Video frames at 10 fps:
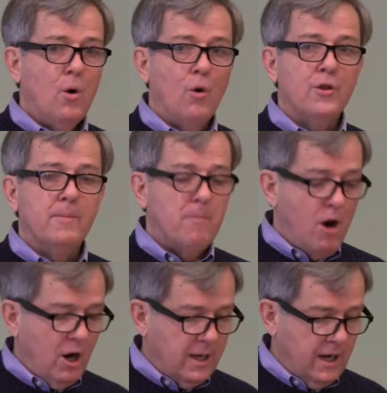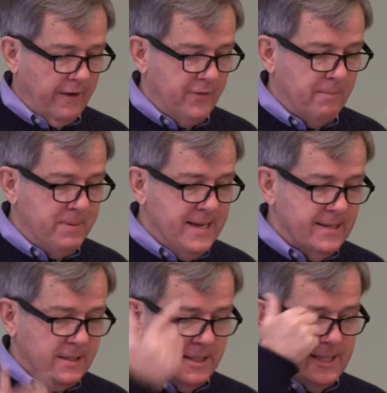or the mark of the
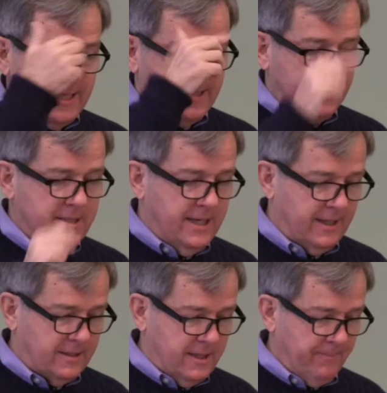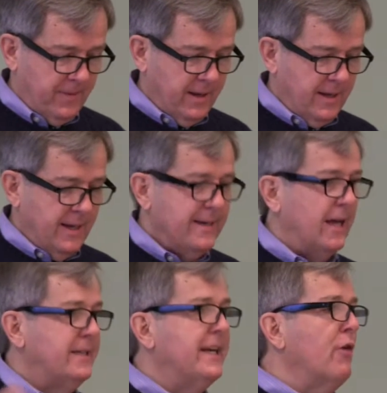beast, the 666.
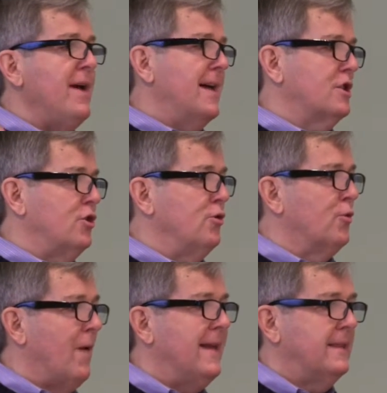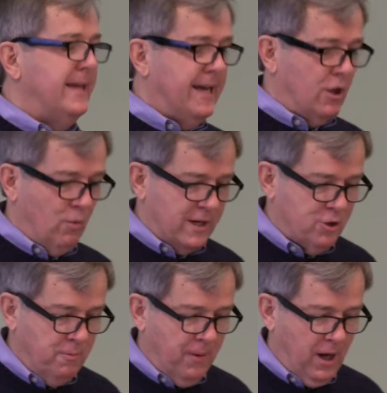Now, Diggory has to do the right thing and
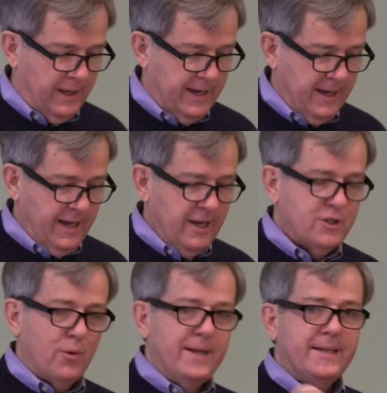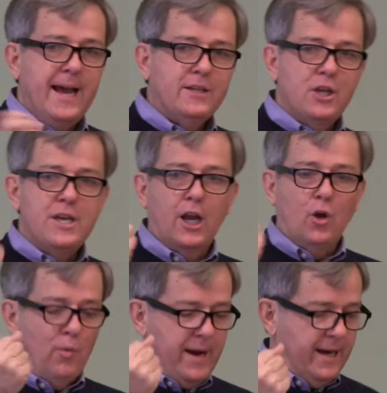rescue Polly. So he takes a
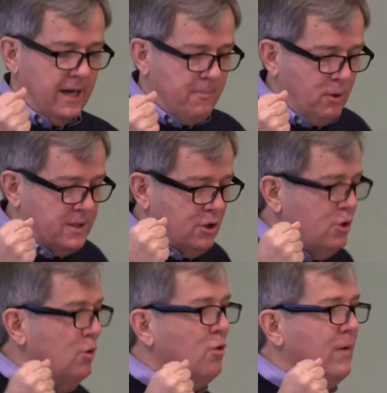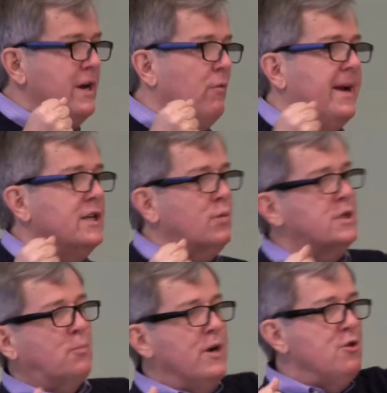yellow ring and he puts two green rings,
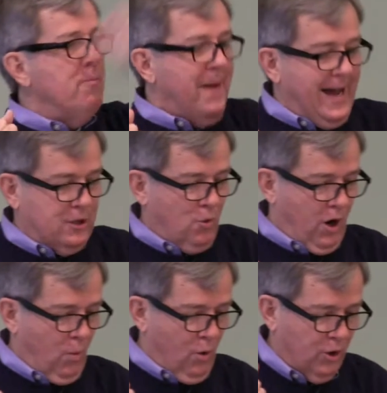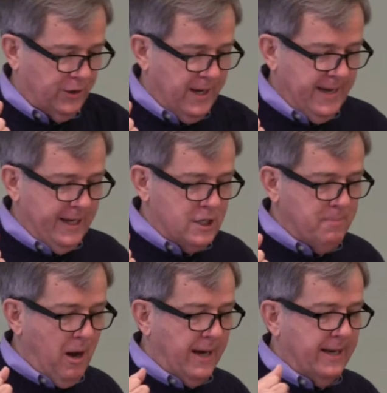which bring you back to our world, in his
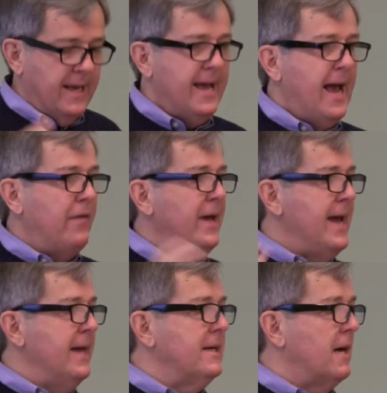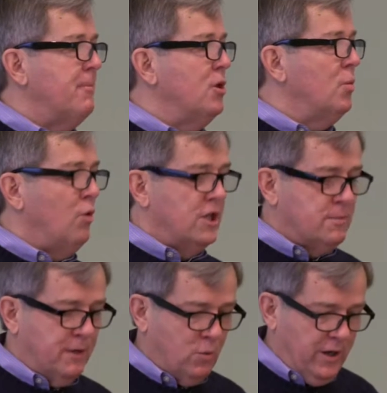pocket, and they end up in the
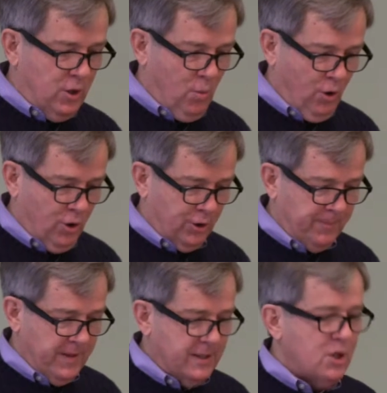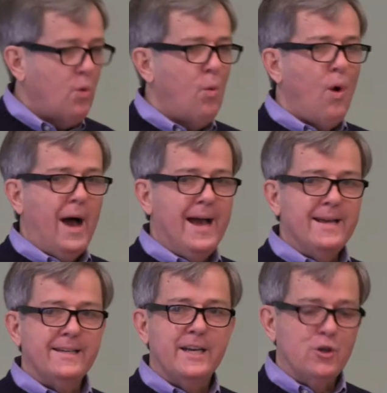woods between the world, this
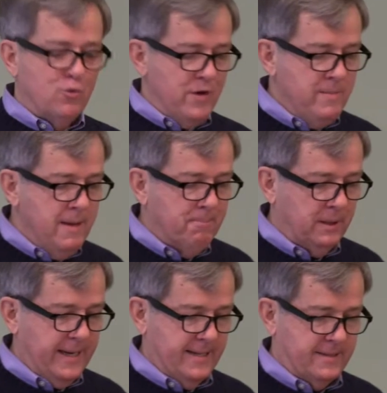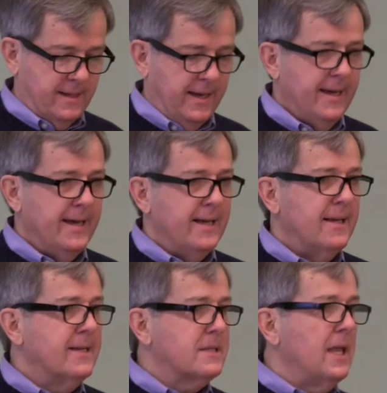quiet and dreamy place.
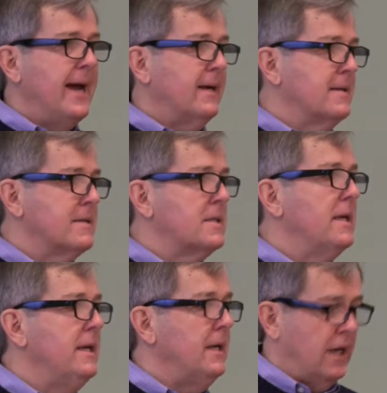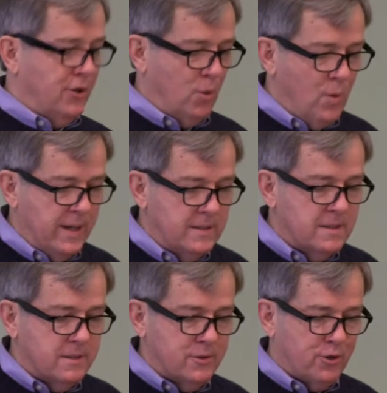It's like sitting under
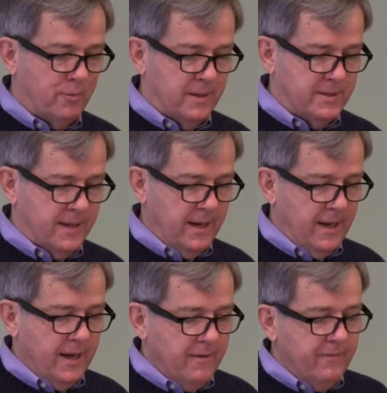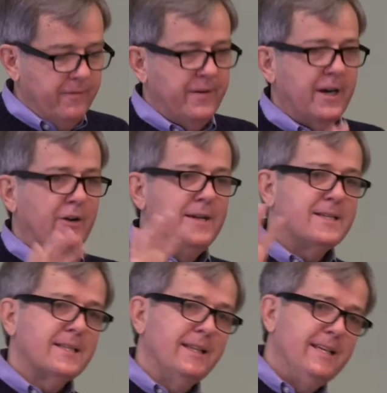Wynn's sermons. Very
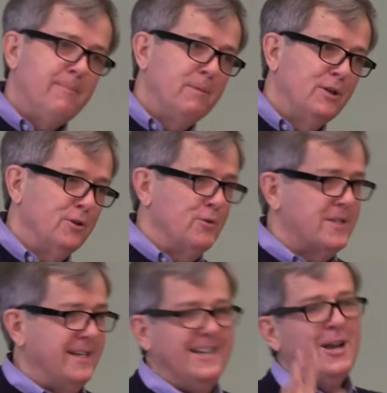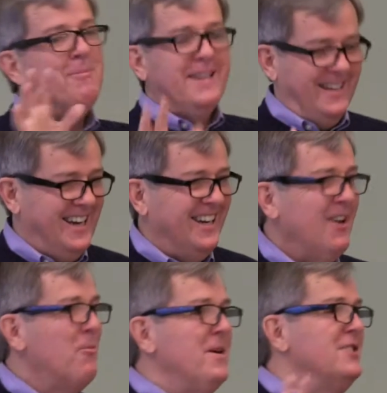sleep-inducing. I'm kidding.
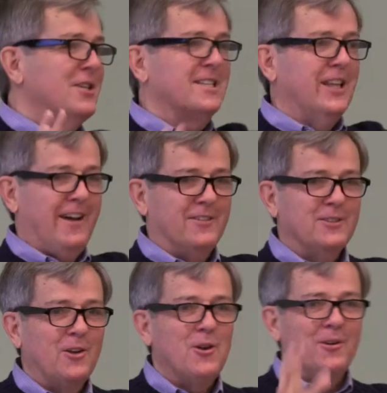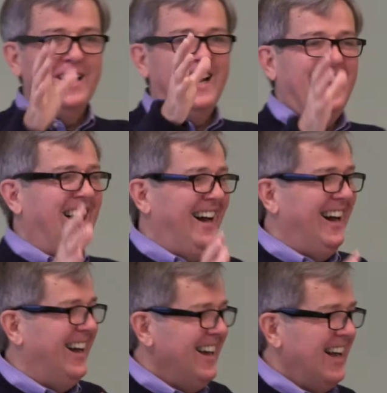Wynn just left. No,
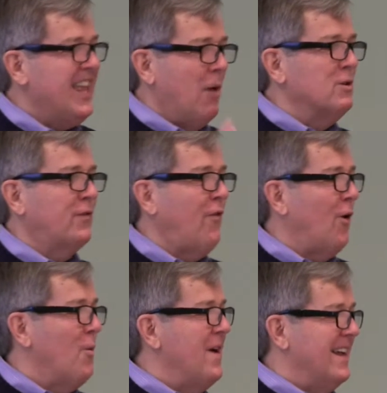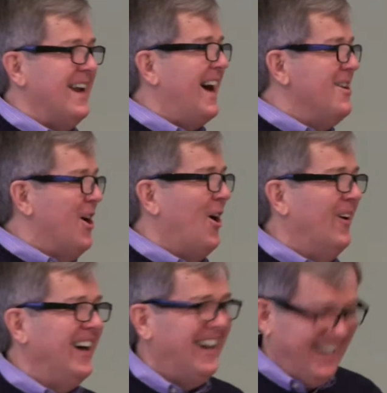that was for Wynn, I
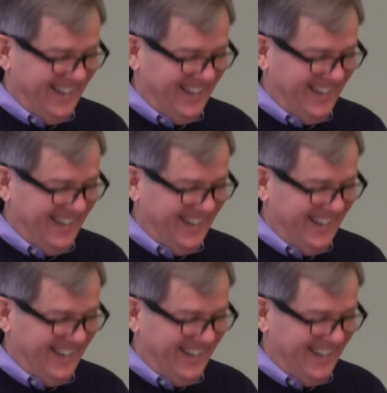know,